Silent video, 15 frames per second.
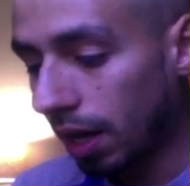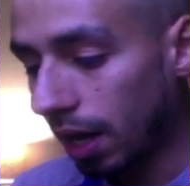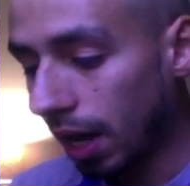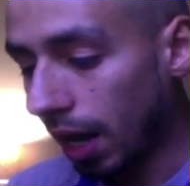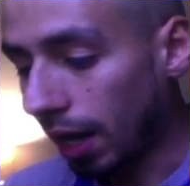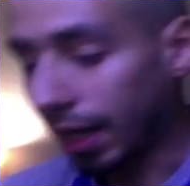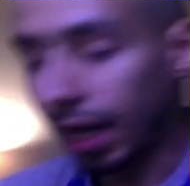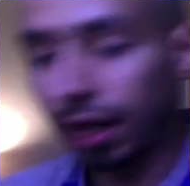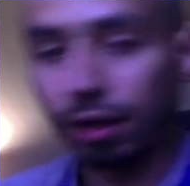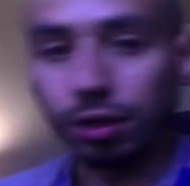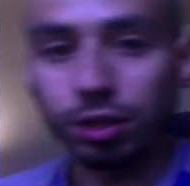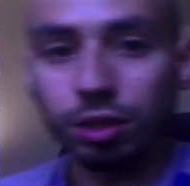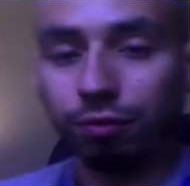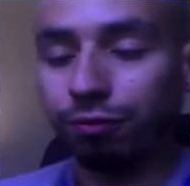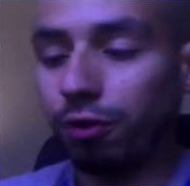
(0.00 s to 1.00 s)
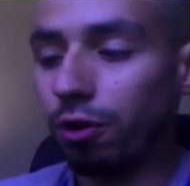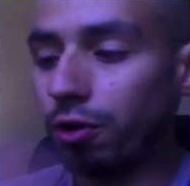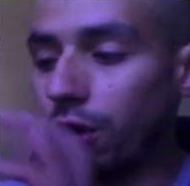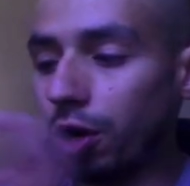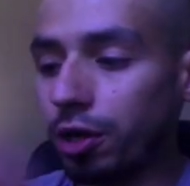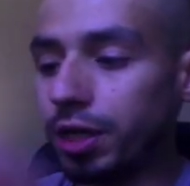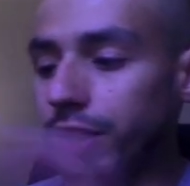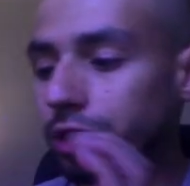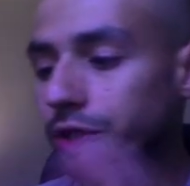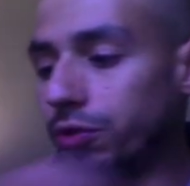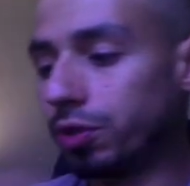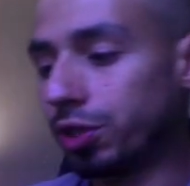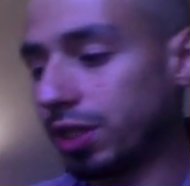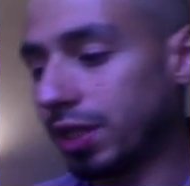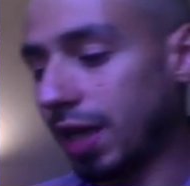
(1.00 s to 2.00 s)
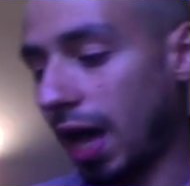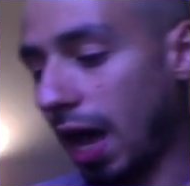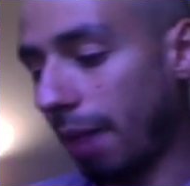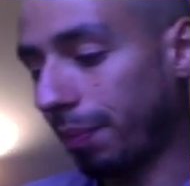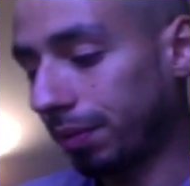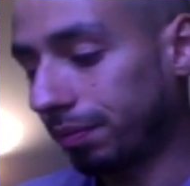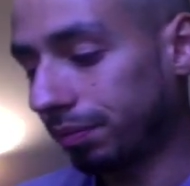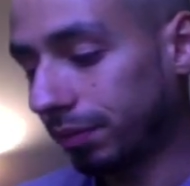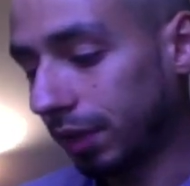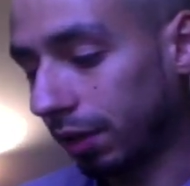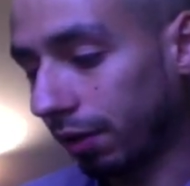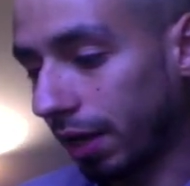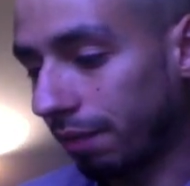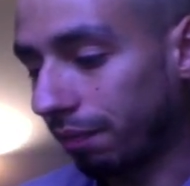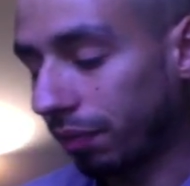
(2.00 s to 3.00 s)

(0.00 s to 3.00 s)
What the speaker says: And again, the phone, all you need to do is just tap, all right?